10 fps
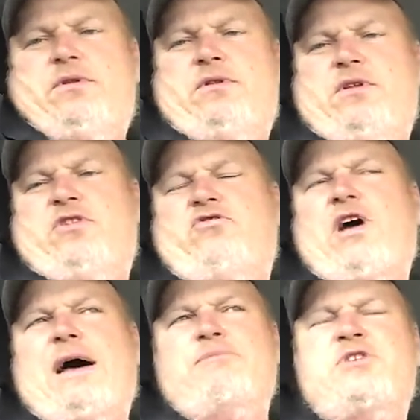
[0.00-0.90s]
the
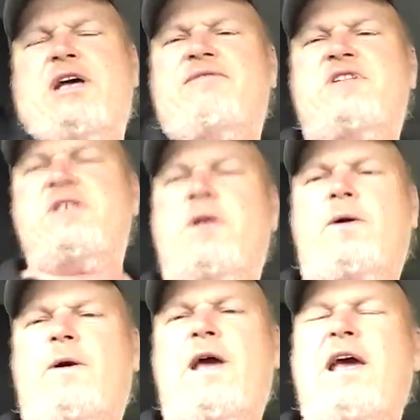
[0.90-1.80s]
job's
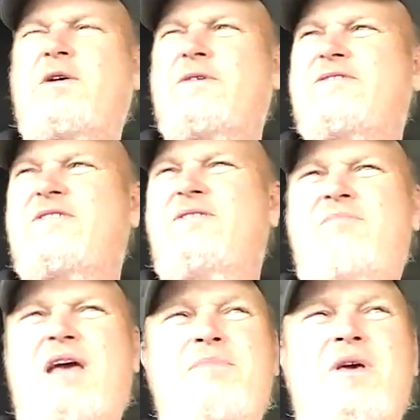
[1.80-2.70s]
1,700 acres, and
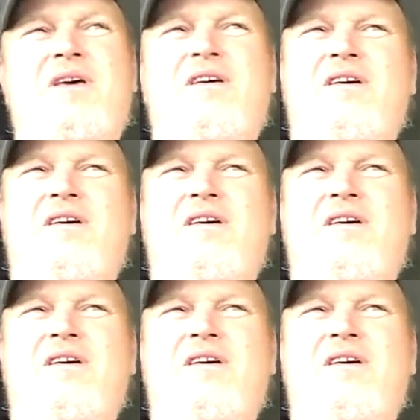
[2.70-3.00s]
maybe